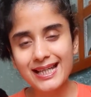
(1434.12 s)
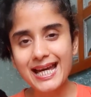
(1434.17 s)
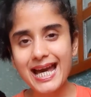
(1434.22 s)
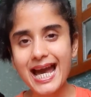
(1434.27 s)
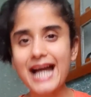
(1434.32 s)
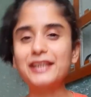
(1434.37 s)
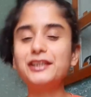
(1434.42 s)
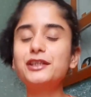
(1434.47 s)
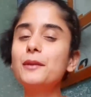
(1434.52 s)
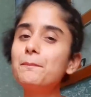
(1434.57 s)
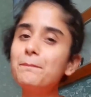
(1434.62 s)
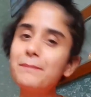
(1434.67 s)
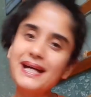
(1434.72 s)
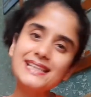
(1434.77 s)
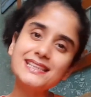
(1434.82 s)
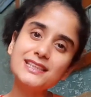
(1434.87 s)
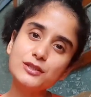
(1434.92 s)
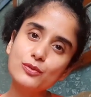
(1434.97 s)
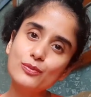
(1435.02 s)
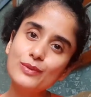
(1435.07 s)
And the
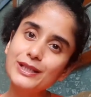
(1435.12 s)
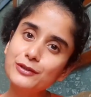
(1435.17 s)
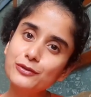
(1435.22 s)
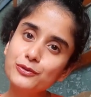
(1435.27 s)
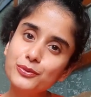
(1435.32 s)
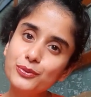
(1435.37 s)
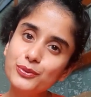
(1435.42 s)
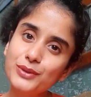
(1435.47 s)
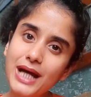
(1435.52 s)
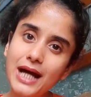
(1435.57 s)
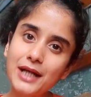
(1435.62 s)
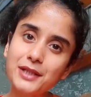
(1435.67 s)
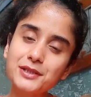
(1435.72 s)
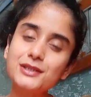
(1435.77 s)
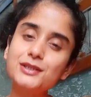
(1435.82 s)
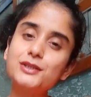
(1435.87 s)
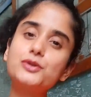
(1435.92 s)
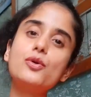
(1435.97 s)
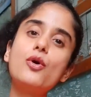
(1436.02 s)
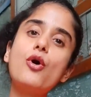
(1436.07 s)
best way to do that is
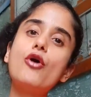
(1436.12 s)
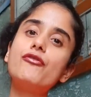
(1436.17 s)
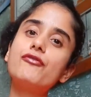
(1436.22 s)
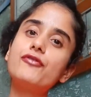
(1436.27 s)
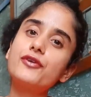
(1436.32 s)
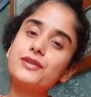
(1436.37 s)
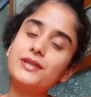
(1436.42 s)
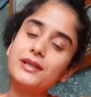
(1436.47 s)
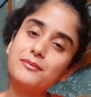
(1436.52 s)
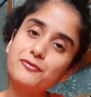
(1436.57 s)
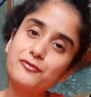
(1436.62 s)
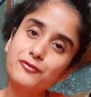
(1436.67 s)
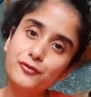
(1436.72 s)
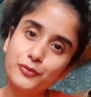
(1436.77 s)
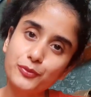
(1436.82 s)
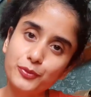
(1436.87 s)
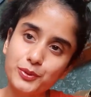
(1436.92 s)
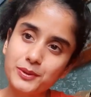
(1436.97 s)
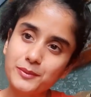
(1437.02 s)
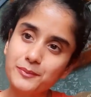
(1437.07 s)
to offer them
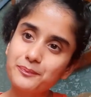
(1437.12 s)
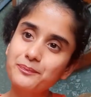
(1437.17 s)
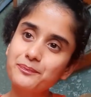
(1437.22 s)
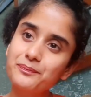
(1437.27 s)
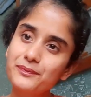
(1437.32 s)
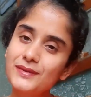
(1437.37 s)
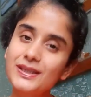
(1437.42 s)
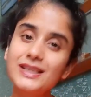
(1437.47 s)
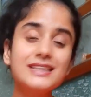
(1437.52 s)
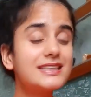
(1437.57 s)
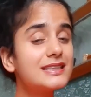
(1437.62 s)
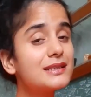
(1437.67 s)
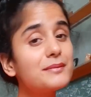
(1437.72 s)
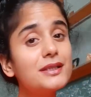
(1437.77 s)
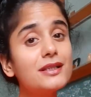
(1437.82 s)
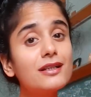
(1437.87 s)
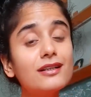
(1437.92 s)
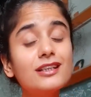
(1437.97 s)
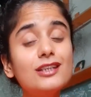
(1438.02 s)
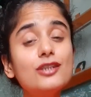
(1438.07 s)
food.
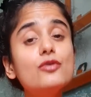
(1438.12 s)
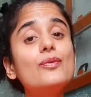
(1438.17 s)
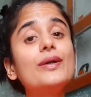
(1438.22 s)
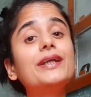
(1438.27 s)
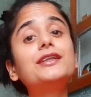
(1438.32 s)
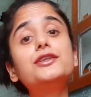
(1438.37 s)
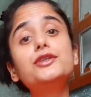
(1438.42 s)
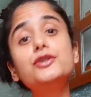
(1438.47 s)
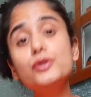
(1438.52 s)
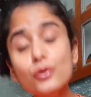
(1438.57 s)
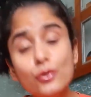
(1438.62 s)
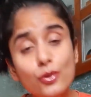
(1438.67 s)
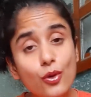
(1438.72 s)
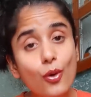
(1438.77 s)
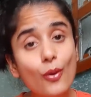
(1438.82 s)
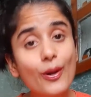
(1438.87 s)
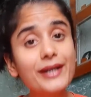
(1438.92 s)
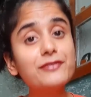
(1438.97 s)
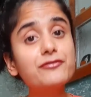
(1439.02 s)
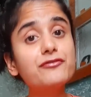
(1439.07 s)
Similarly, when you go
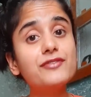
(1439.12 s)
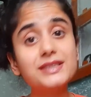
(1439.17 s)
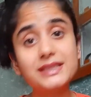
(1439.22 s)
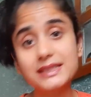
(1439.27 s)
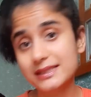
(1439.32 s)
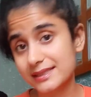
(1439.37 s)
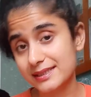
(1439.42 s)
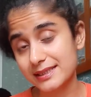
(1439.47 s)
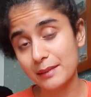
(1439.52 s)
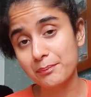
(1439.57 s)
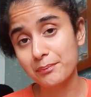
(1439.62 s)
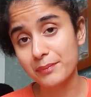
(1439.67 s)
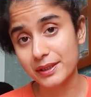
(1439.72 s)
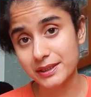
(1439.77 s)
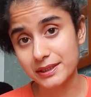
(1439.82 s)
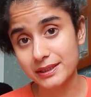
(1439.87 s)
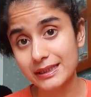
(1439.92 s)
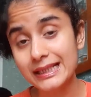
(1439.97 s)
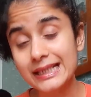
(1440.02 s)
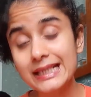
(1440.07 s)
and visit
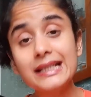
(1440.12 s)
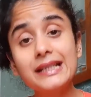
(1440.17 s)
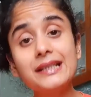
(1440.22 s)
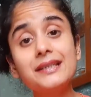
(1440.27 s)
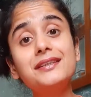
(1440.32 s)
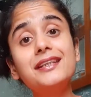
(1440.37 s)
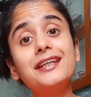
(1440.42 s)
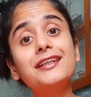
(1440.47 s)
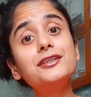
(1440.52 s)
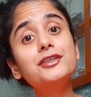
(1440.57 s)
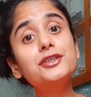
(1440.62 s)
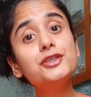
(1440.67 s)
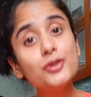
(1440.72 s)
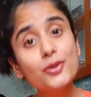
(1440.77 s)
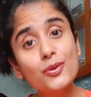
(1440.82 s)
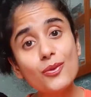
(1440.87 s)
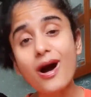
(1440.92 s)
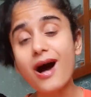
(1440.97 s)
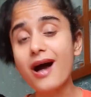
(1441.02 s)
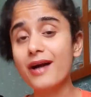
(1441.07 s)
somebody, then
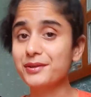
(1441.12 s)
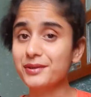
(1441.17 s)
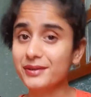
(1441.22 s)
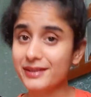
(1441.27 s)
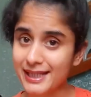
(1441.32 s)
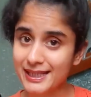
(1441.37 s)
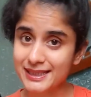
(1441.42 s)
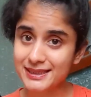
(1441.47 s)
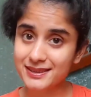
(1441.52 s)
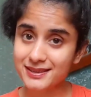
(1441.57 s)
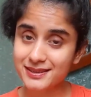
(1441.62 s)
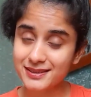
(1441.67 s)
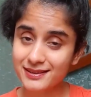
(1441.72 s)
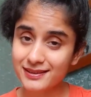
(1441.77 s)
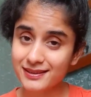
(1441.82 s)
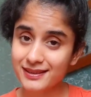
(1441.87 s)
you are the guest.